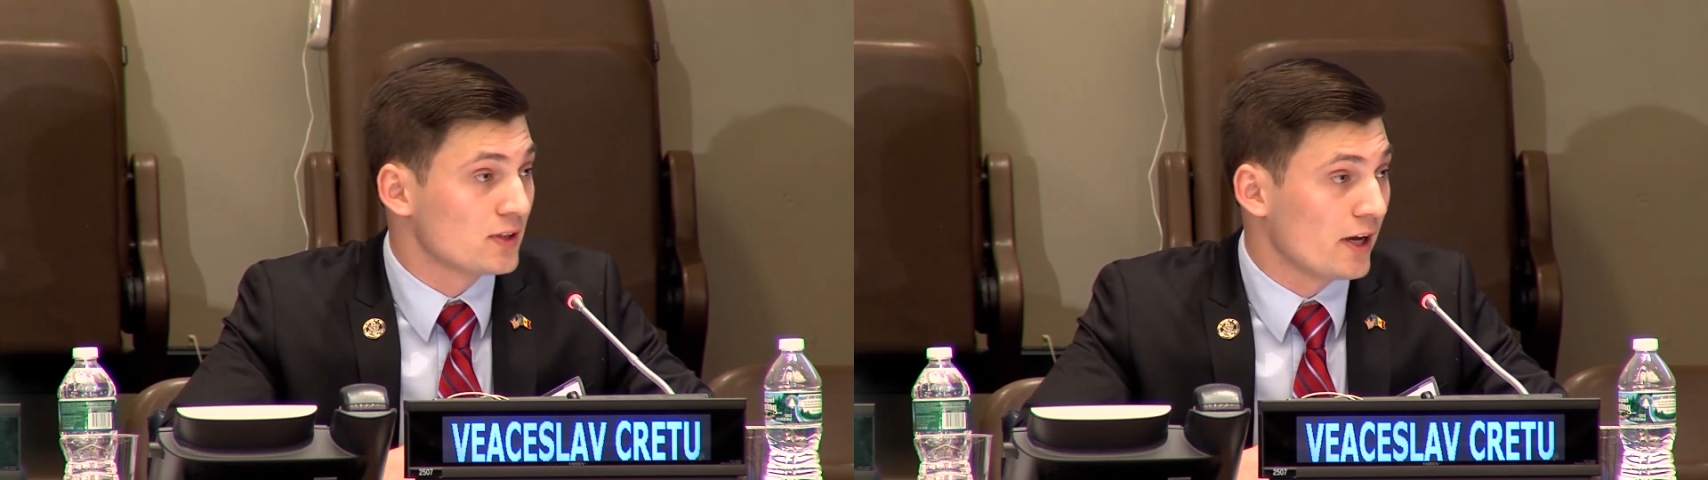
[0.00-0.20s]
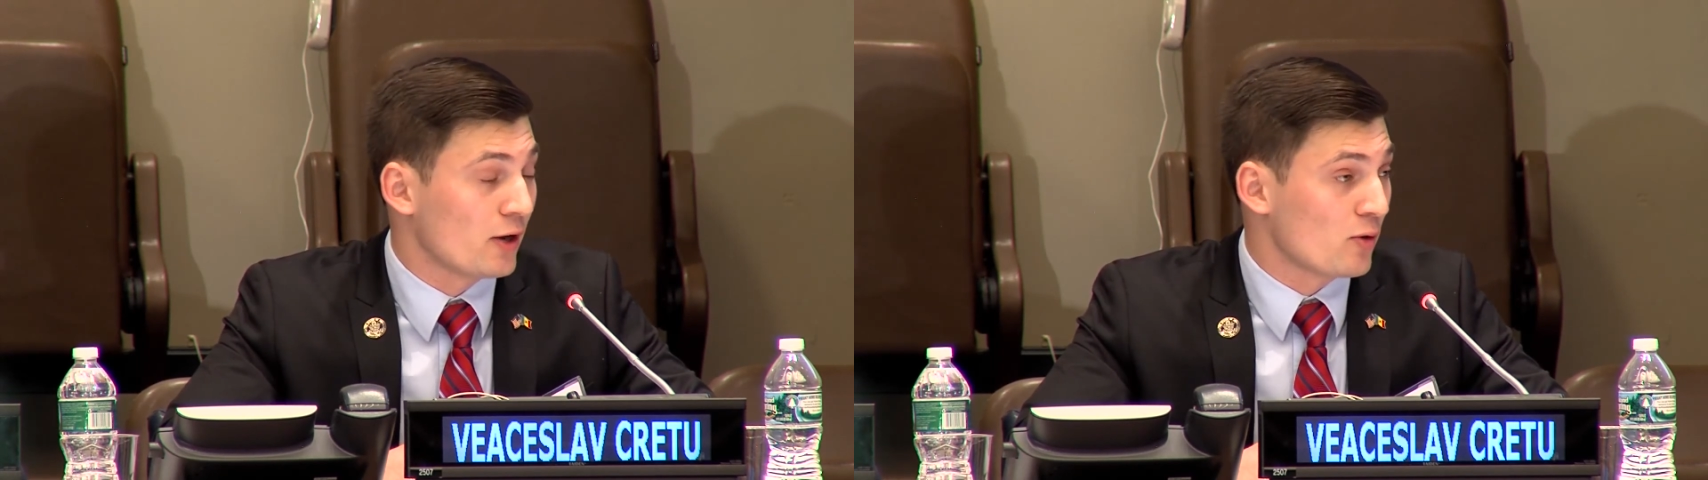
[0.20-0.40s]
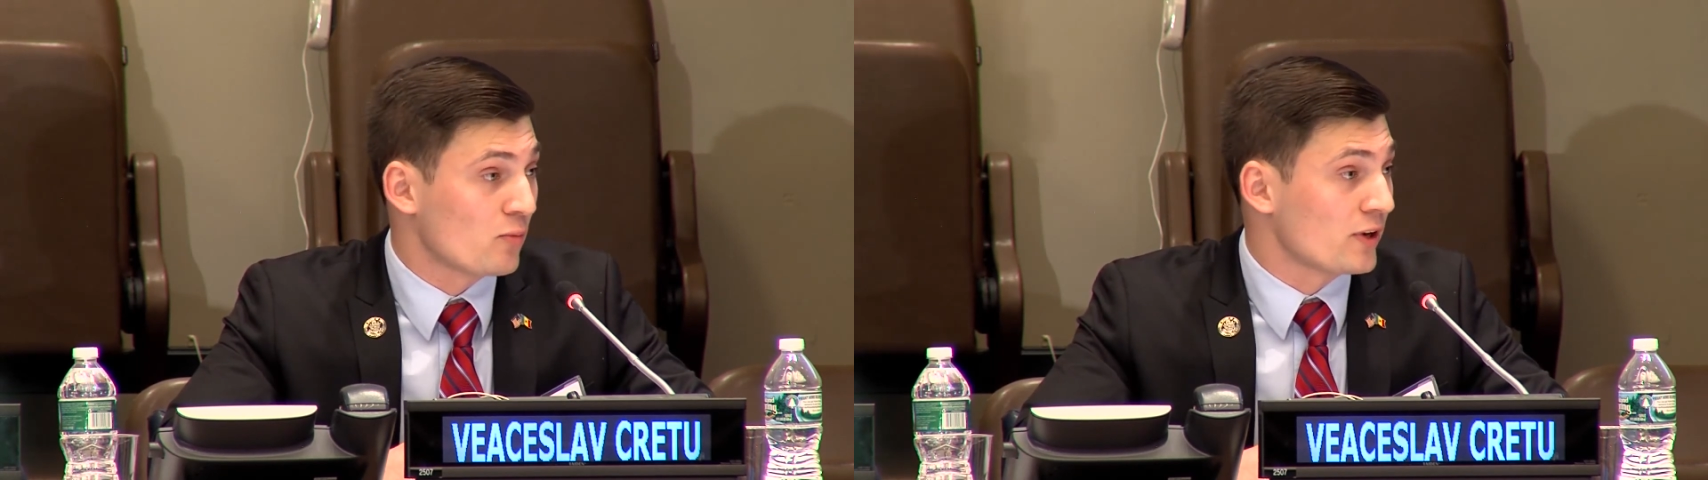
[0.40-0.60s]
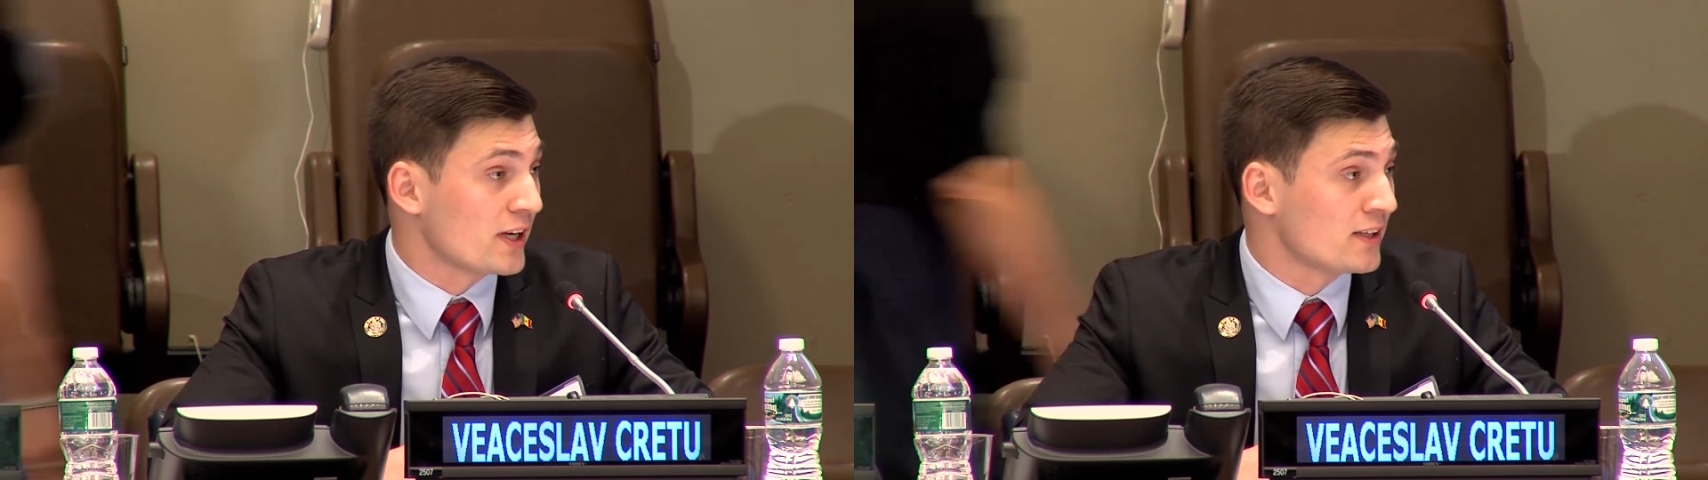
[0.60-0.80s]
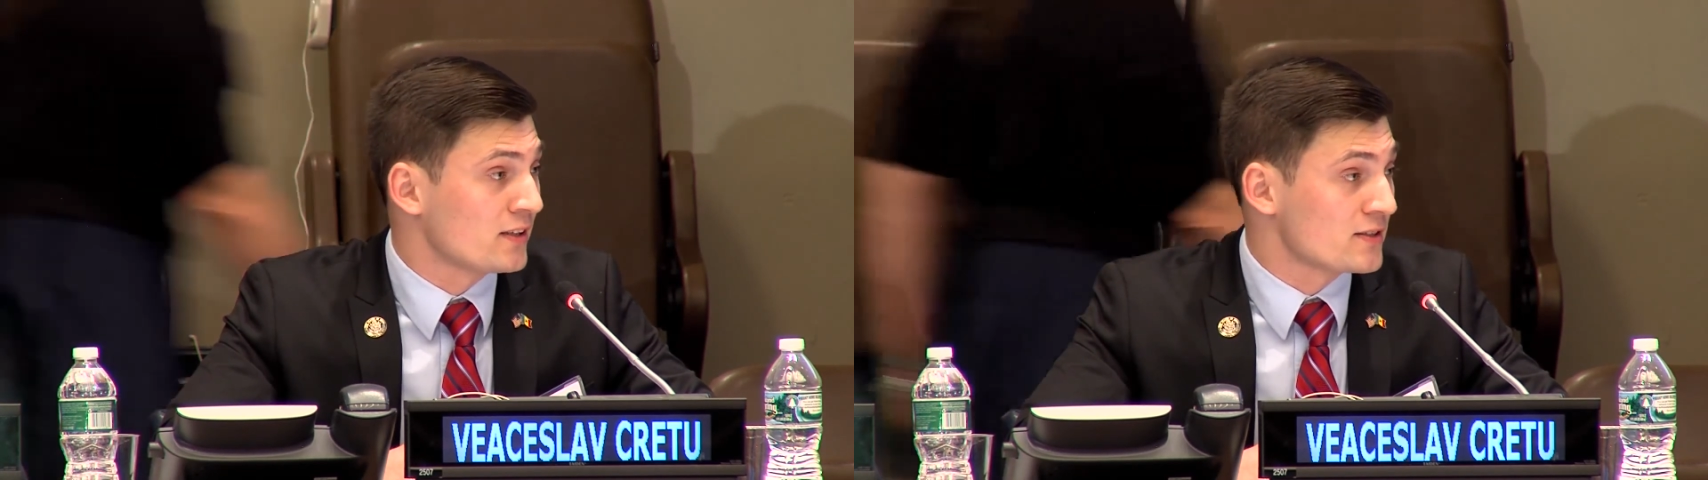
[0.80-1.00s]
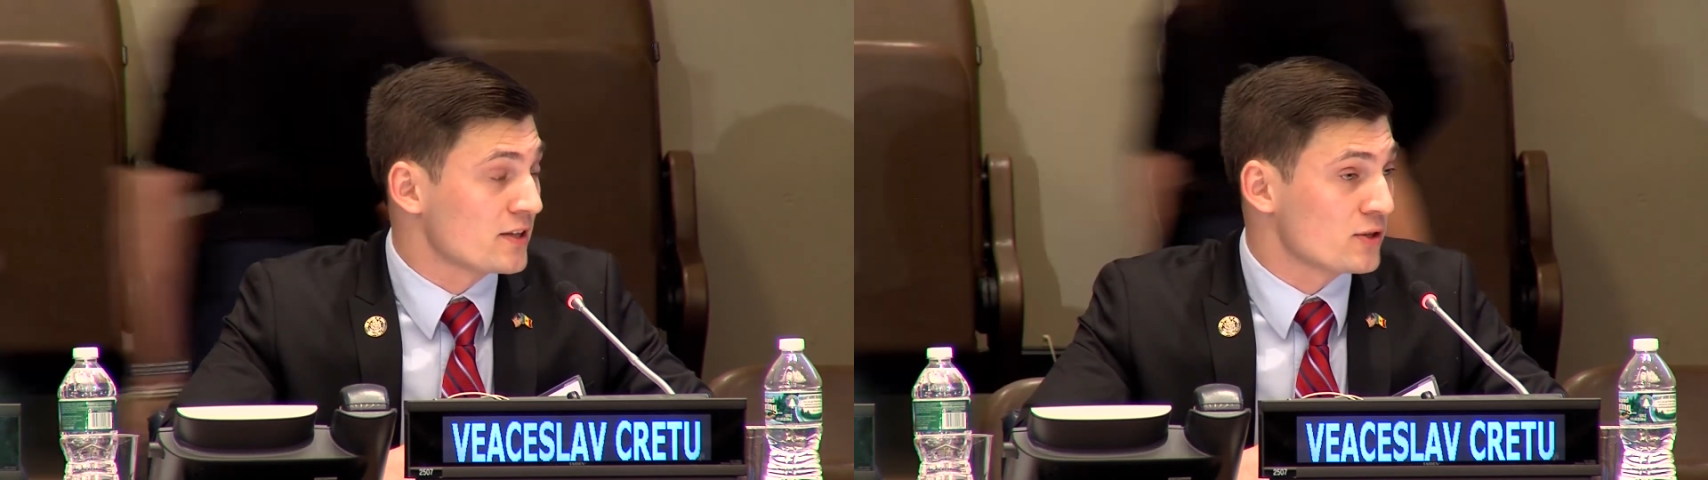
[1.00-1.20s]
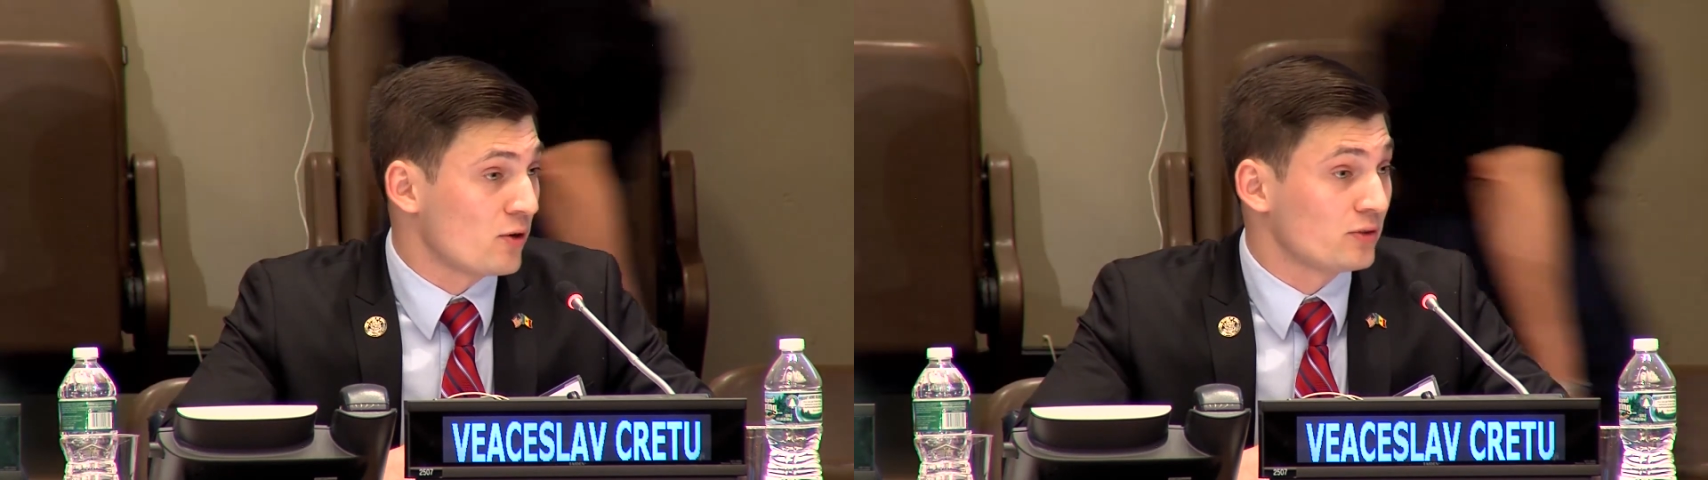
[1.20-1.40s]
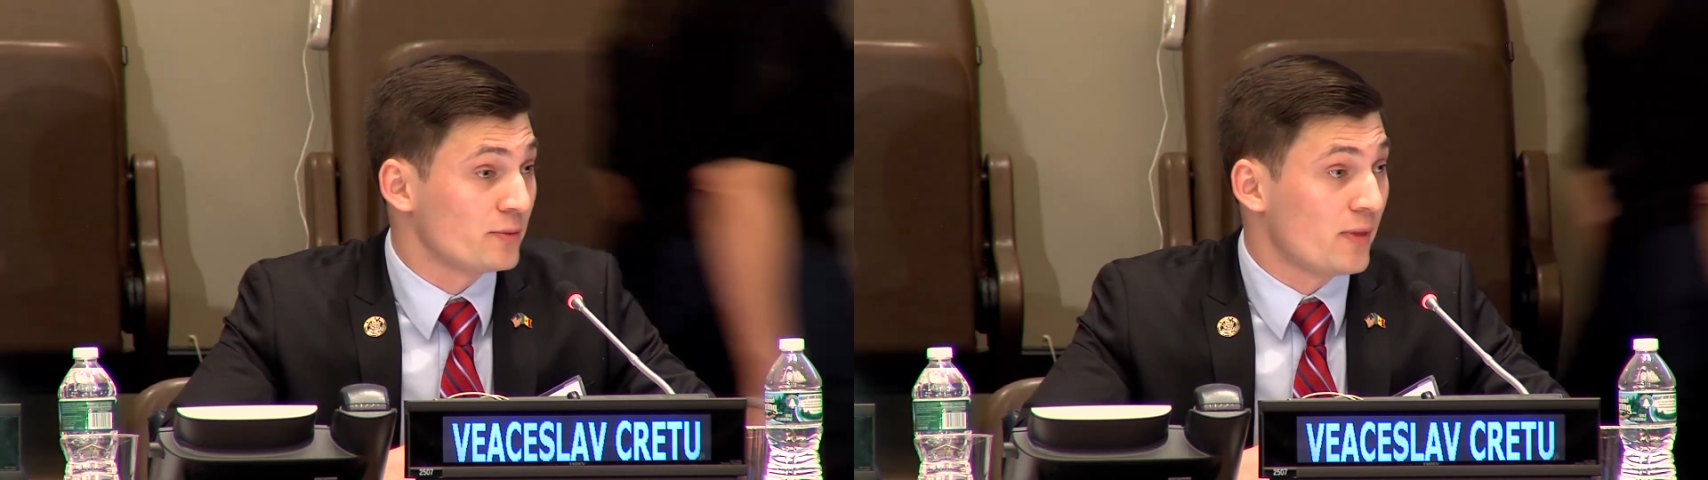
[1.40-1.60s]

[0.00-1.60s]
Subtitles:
incorporated in a such called